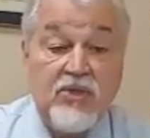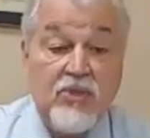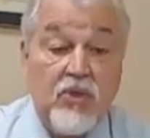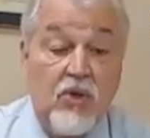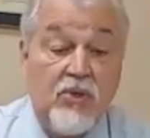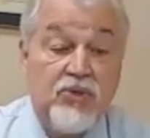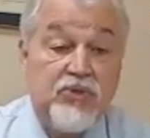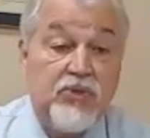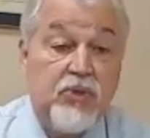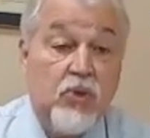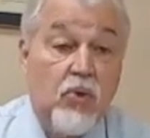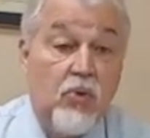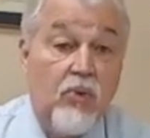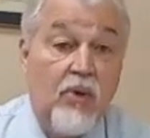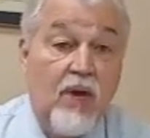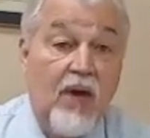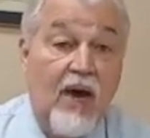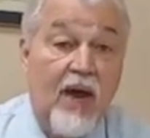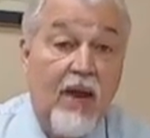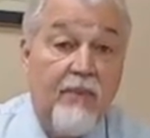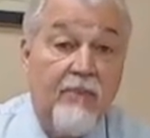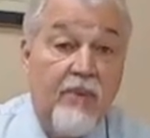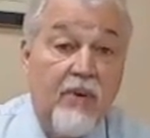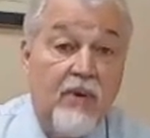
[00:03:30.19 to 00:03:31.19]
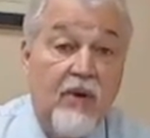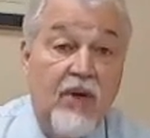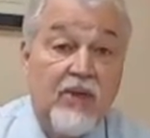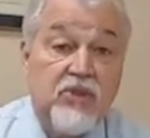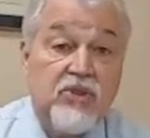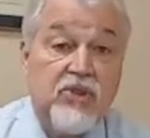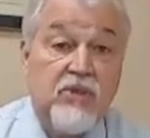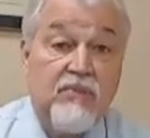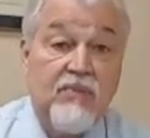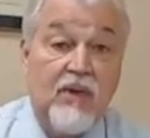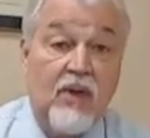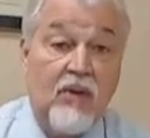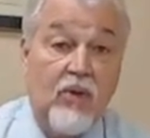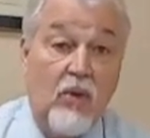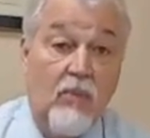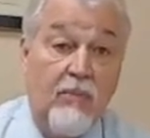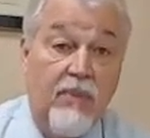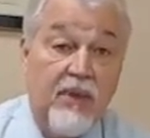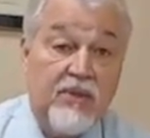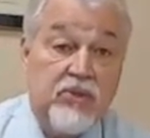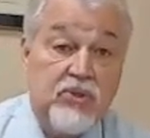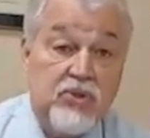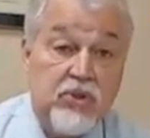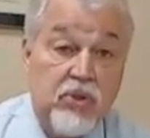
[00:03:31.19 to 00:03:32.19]
Also, hypoglycemia, low
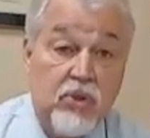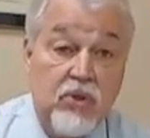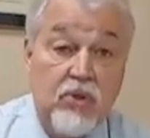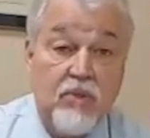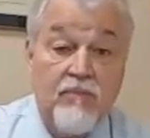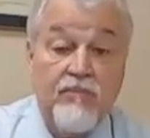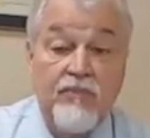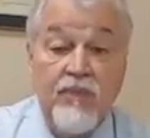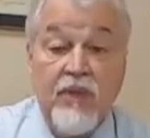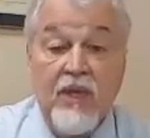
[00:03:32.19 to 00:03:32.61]
blood sugar.